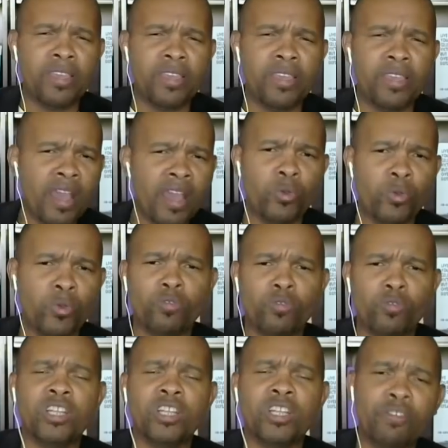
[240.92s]
Here we
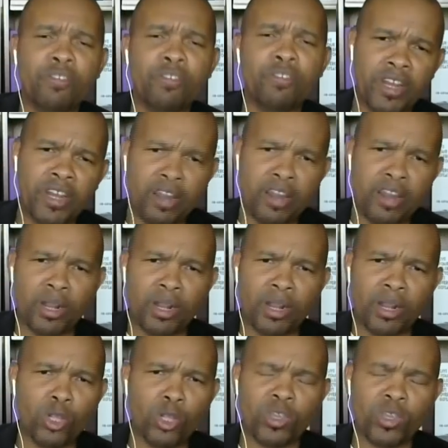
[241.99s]
have got a different
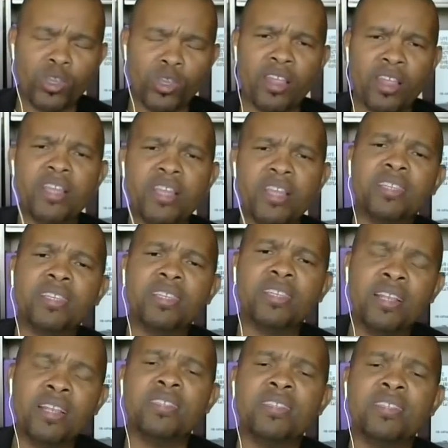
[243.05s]
animal altogether, in the
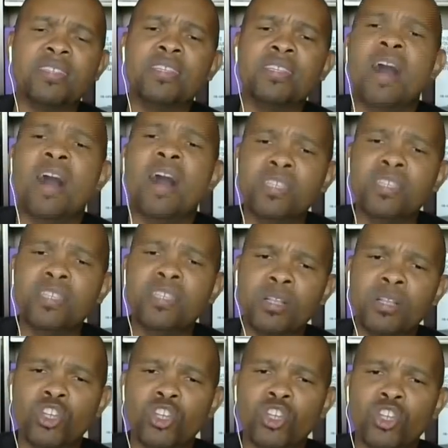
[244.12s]
sense that
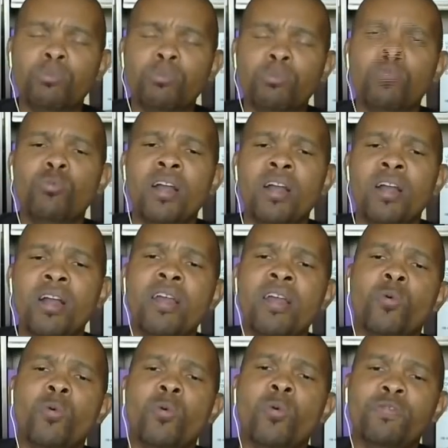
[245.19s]
ultimately Jacob Zuma
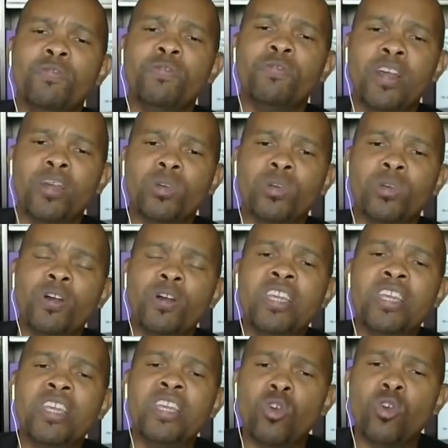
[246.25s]
was uh, was
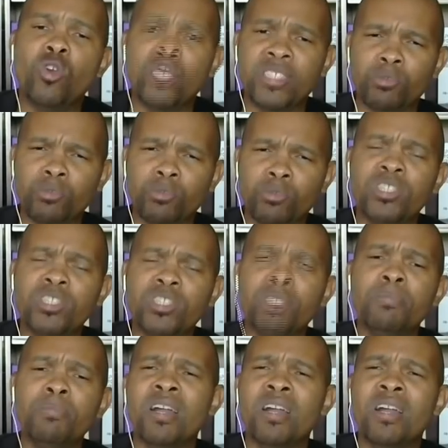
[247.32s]
found in contempt.
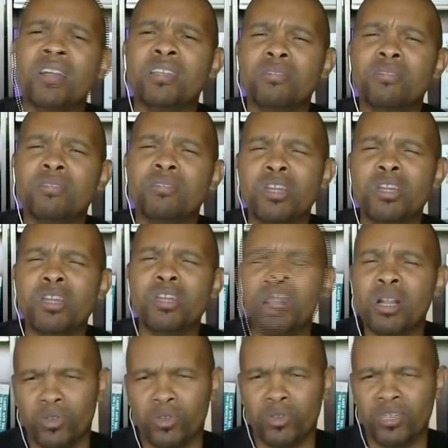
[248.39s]
Contempt are
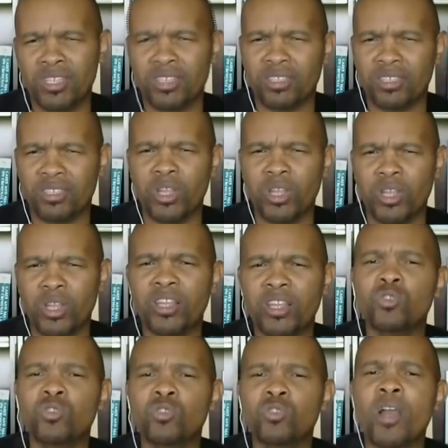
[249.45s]
criminal proceedings, really.
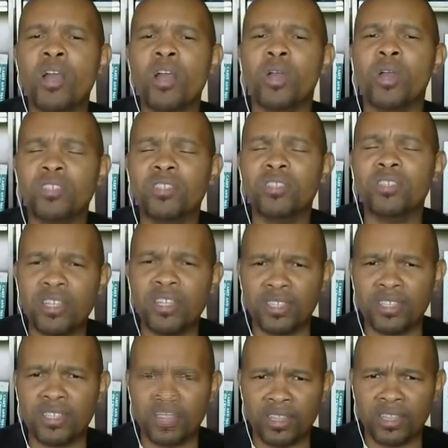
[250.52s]
That is why you are
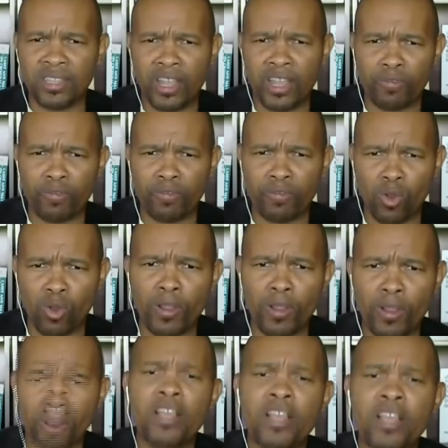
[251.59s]
sentenced at the end of it
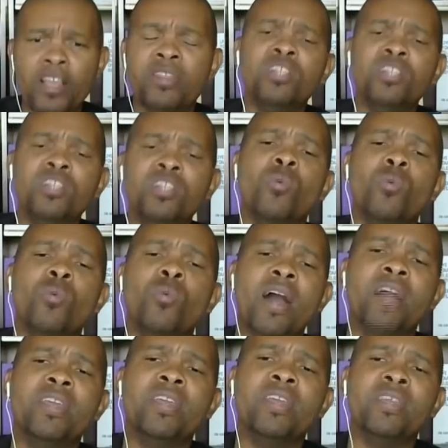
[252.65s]
all. That is
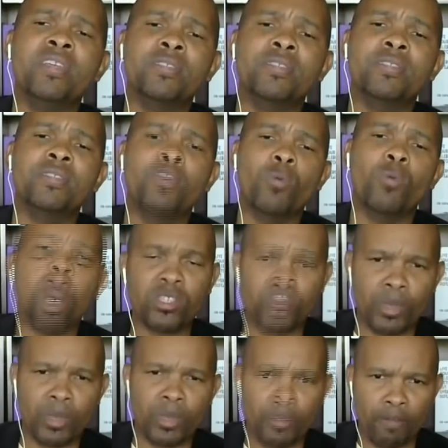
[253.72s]
why it is, one's
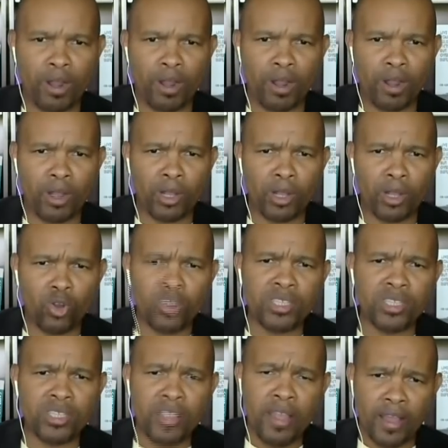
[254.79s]
got to be careful about
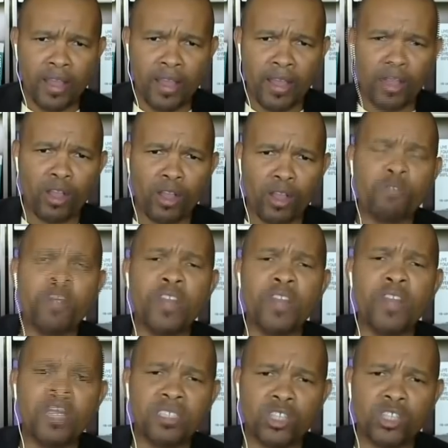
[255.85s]
not uh,
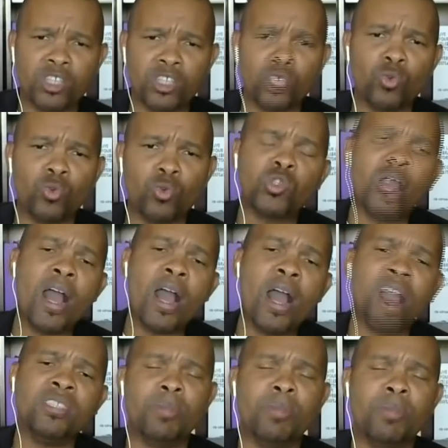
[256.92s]
conflating the two. So
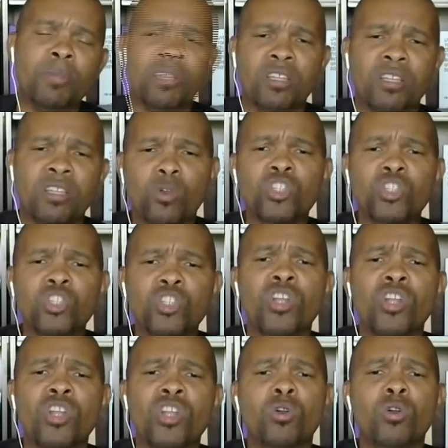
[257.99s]
I suspect that the
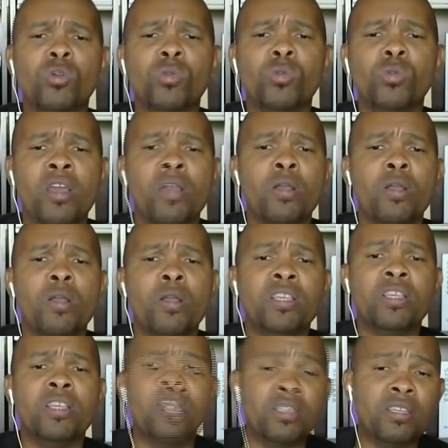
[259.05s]
Constitutional Court would,
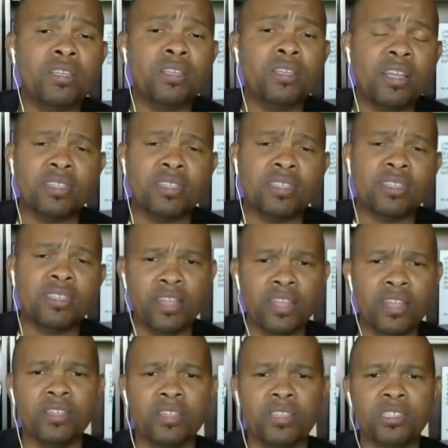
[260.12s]
is, is, is,
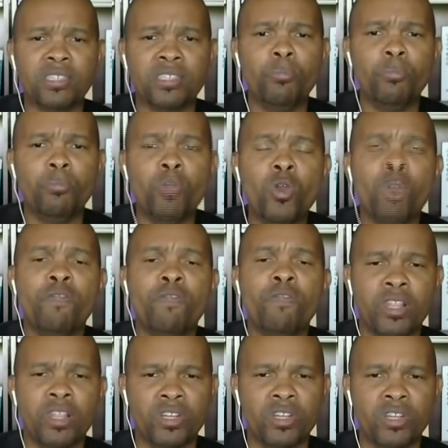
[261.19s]
entertaining this purely
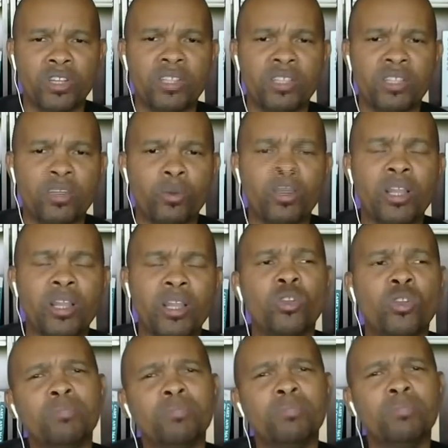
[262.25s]
for that reason that, well,
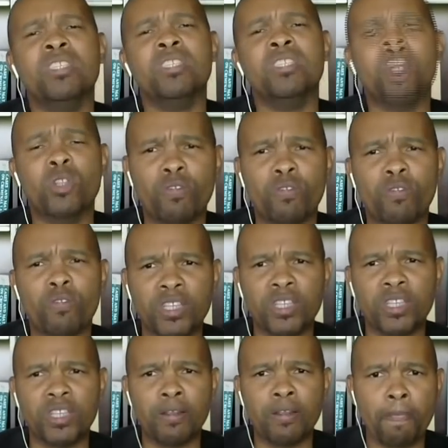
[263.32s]
actually, this person's been
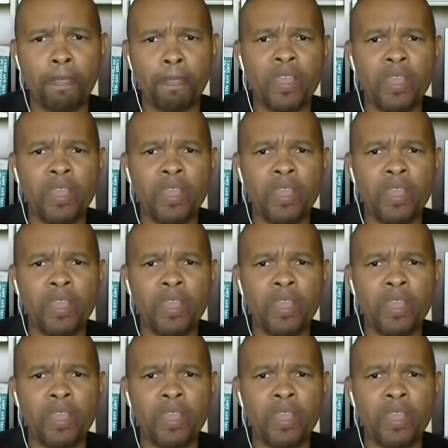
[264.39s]
convicted.